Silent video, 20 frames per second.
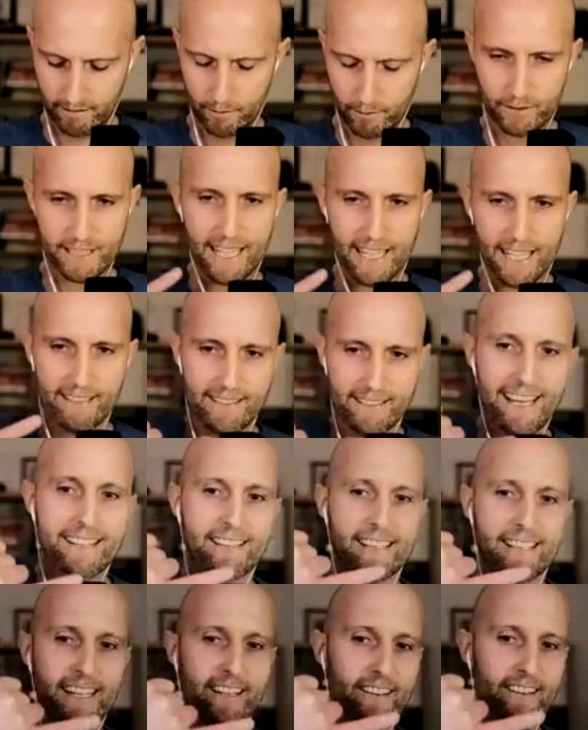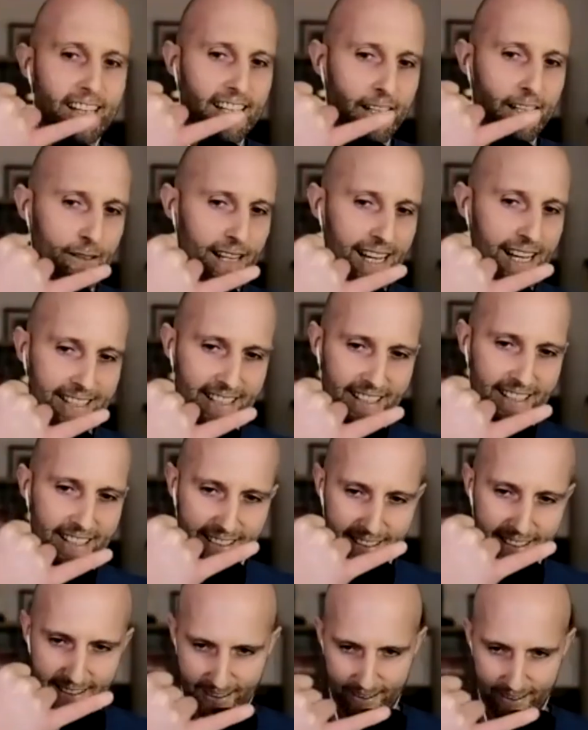It was that that there anyway. That
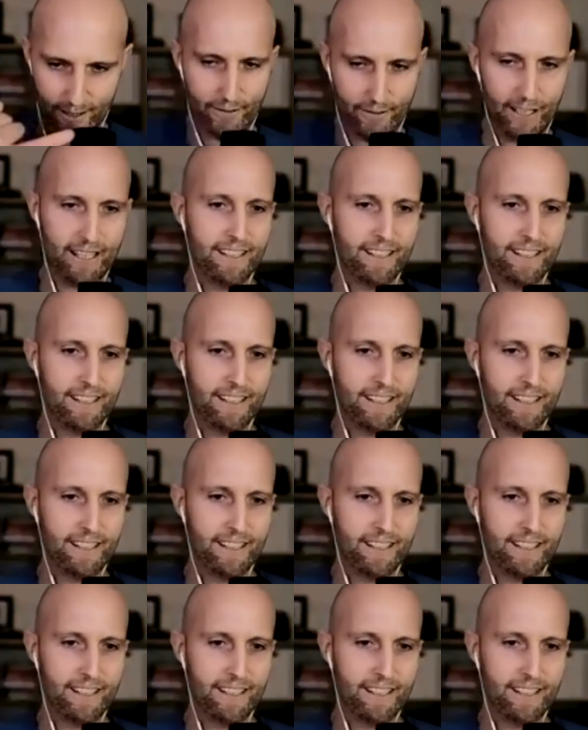distance of a